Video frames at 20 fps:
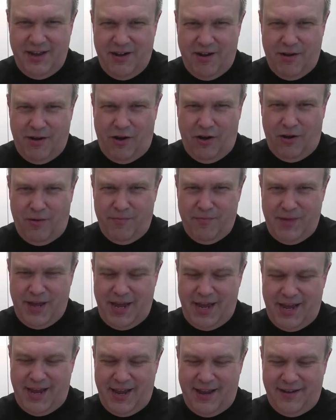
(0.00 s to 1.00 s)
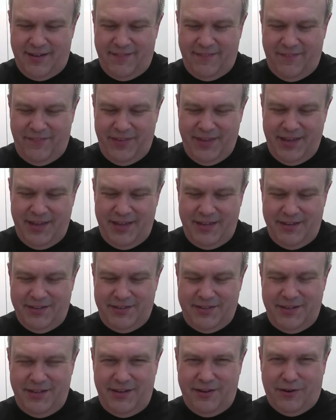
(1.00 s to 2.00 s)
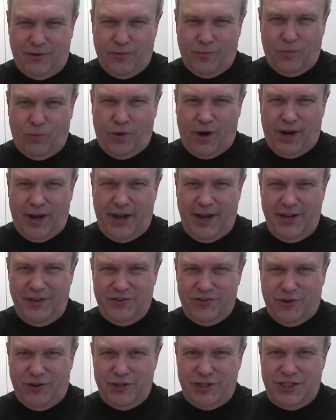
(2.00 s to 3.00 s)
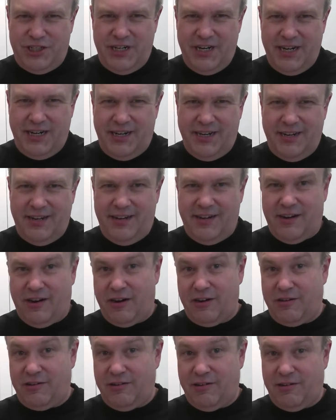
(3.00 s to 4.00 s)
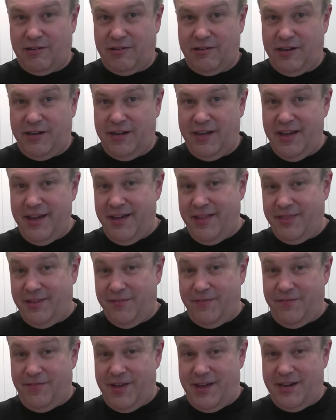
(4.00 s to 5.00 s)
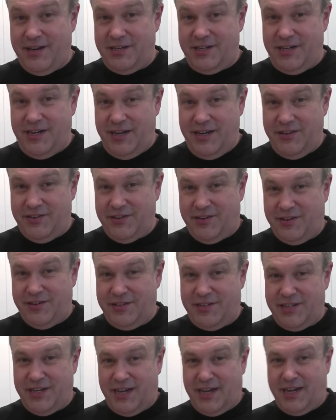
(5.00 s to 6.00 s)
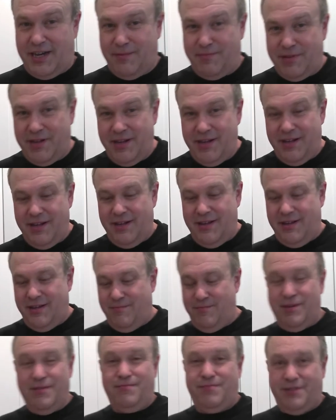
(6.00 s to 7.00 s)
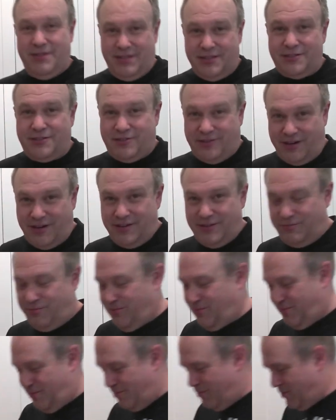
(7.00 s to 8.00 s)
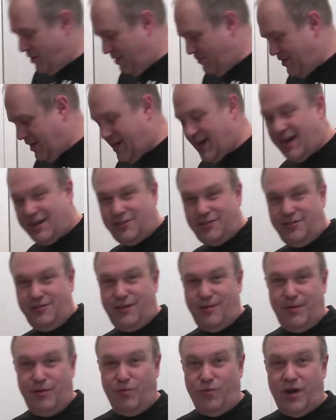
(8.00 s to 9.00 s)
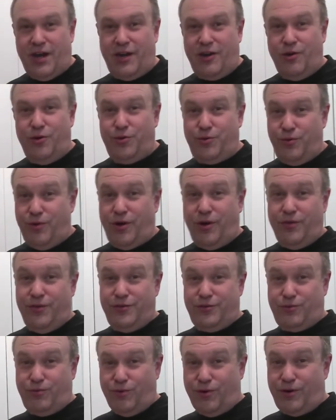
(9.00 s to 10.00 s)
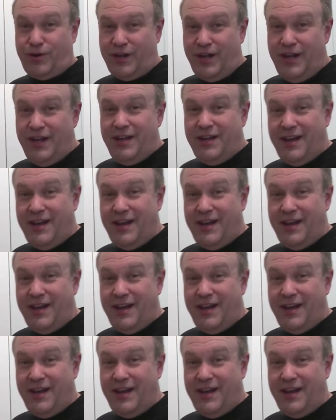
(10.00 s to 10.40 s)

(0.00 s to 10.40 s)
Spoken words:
Oh man. You see our rice, our chicken, our curry, the feta cheese on top. But let's try this. We got to. Why go through all this work?